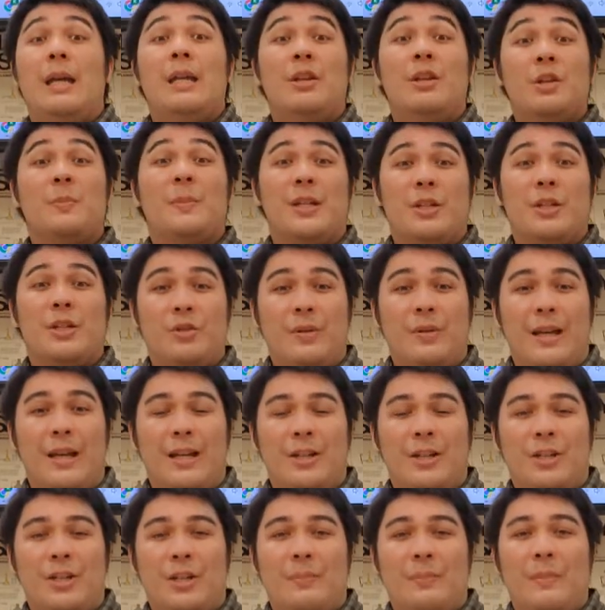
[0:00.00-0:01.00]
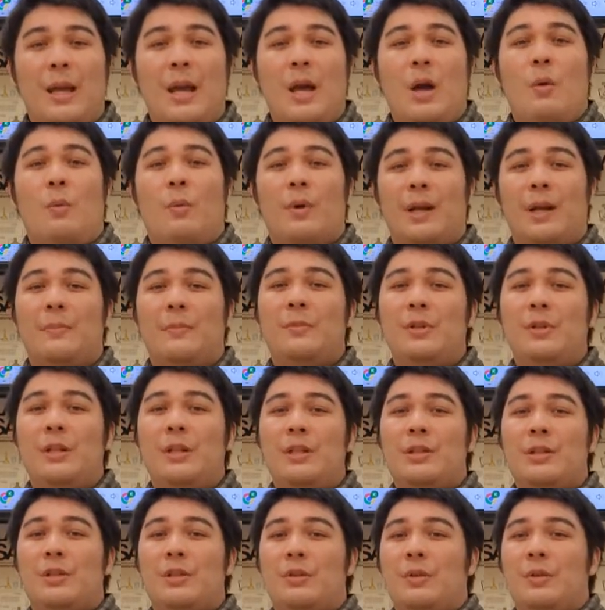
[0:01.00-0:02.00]
Here's my strategy. What I'm going
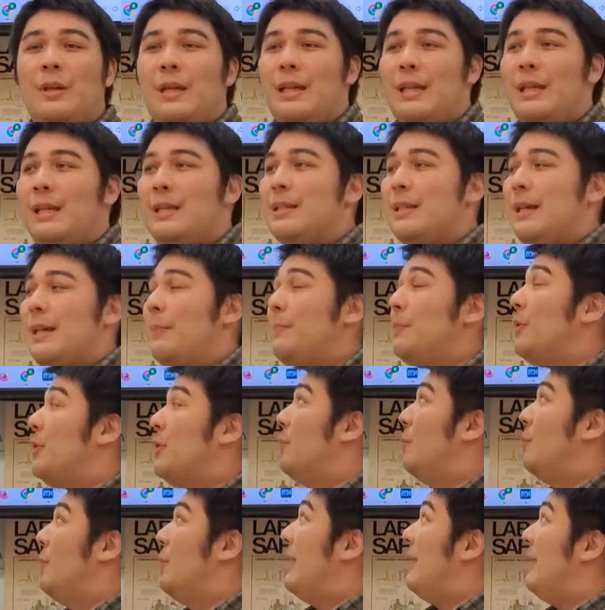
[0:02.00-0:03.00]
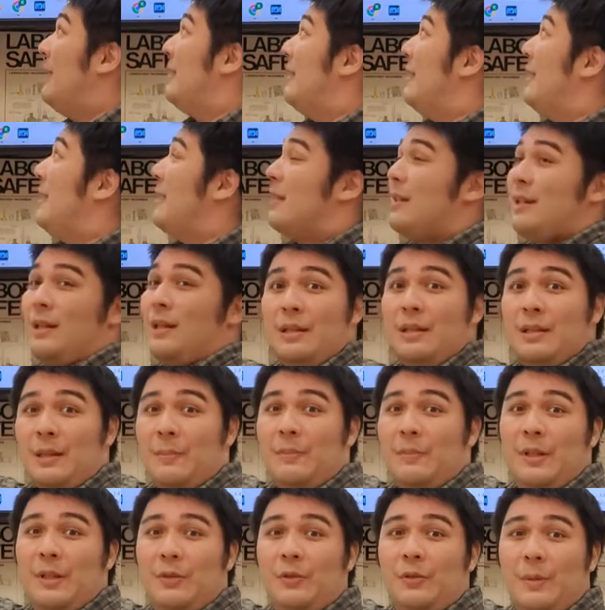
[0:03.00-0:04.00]
to do is I'm going to recognize
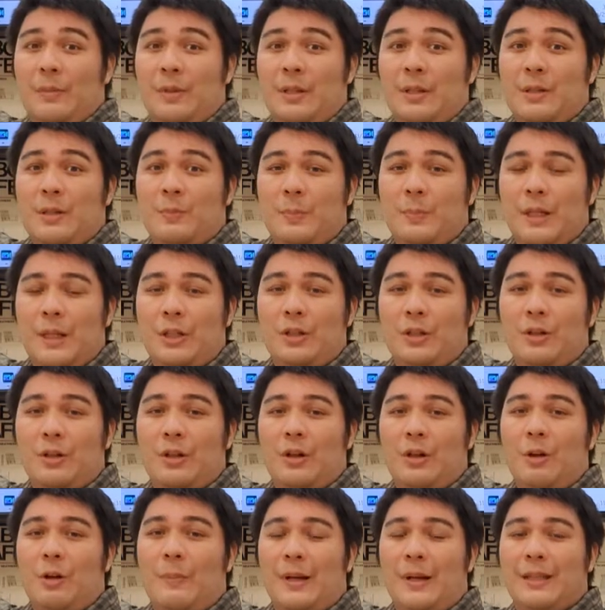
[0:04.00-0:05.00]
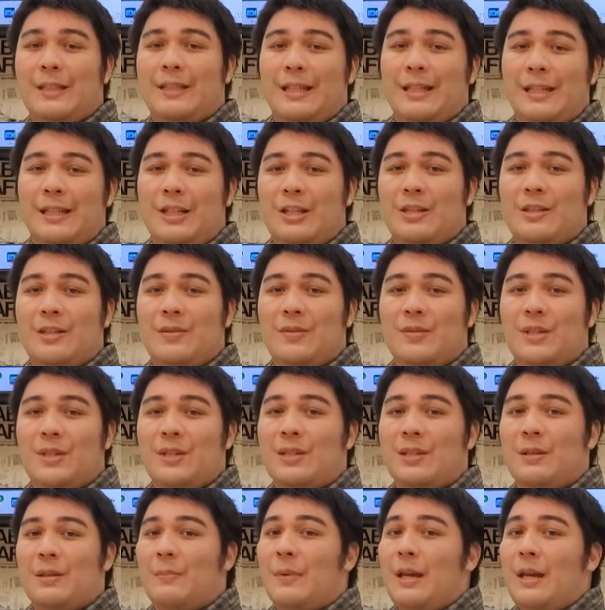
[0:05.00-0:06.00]
something from this picture here about the digestive
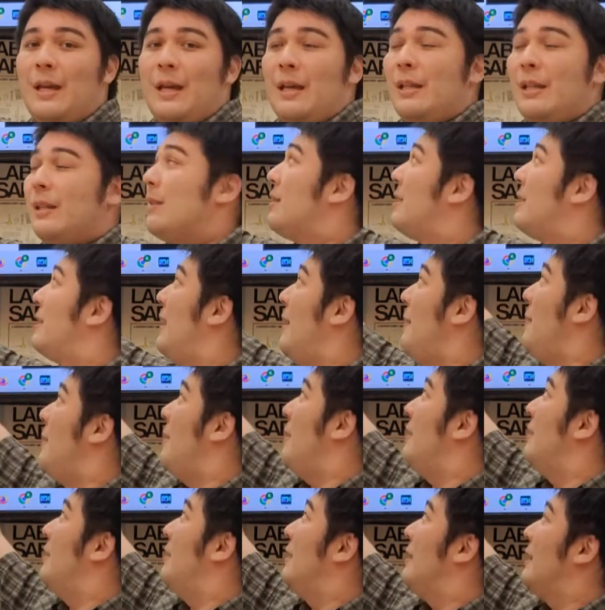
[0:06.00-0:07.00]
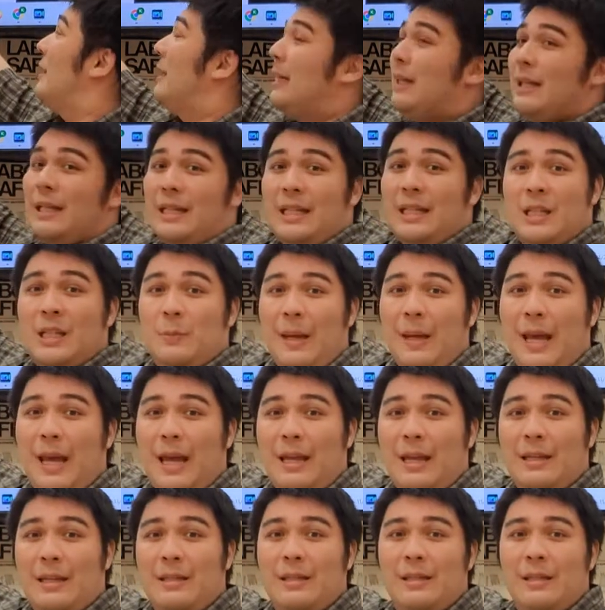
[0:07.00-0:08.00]
system. The stomach can
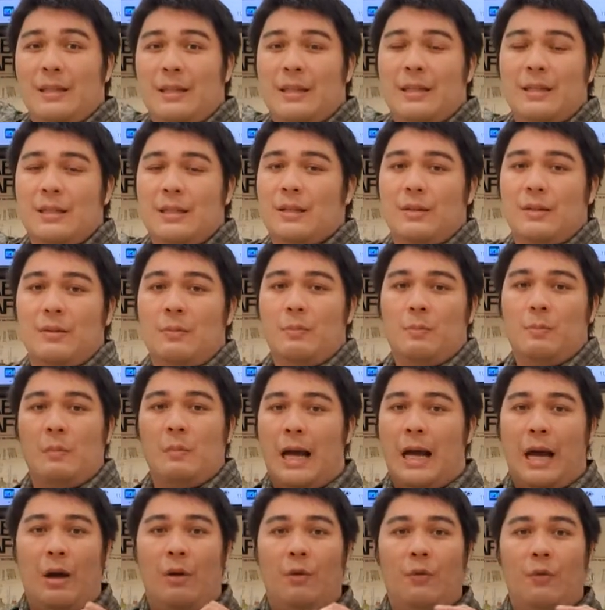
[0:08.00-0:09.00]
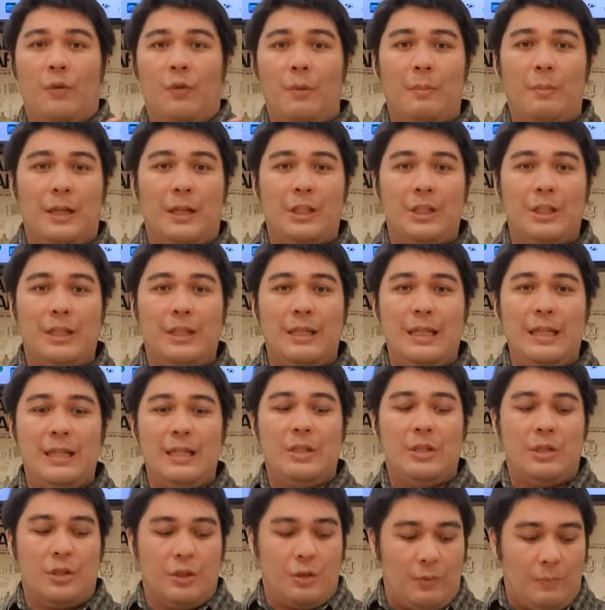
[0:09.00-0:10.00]
expand into however much it
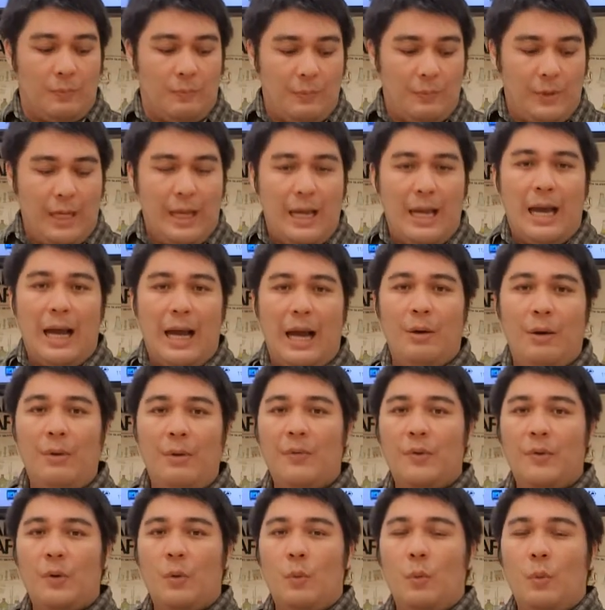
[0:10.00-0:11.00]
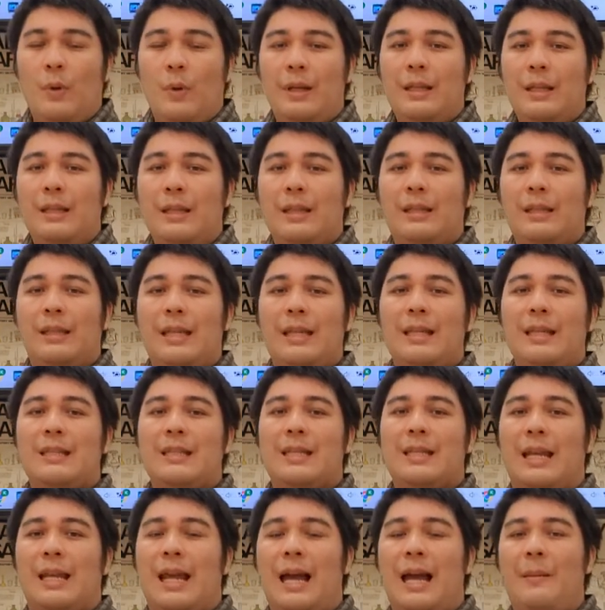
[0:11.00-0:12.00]
needs to. However, one of the things
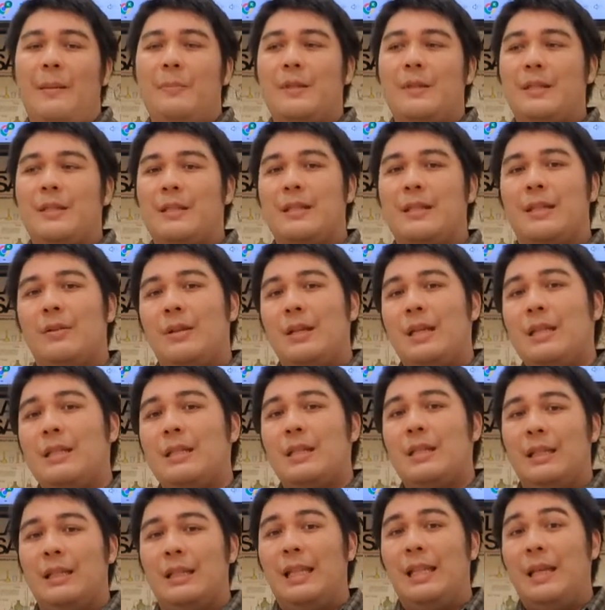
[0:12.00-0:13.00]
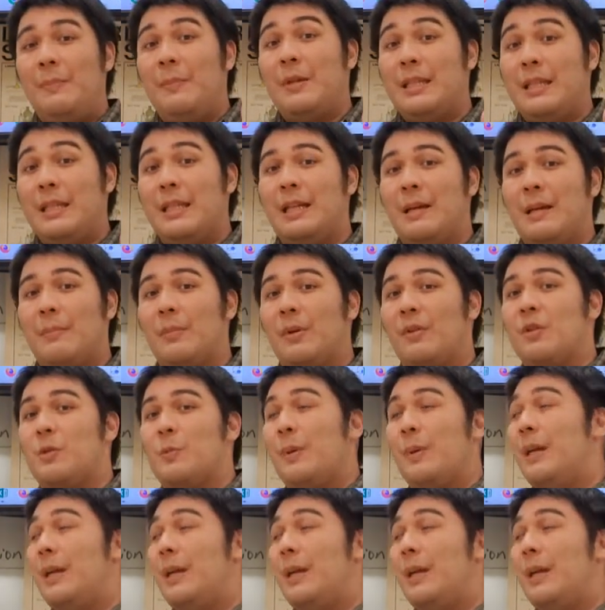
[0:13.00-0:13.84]
that happens is there is a limited number of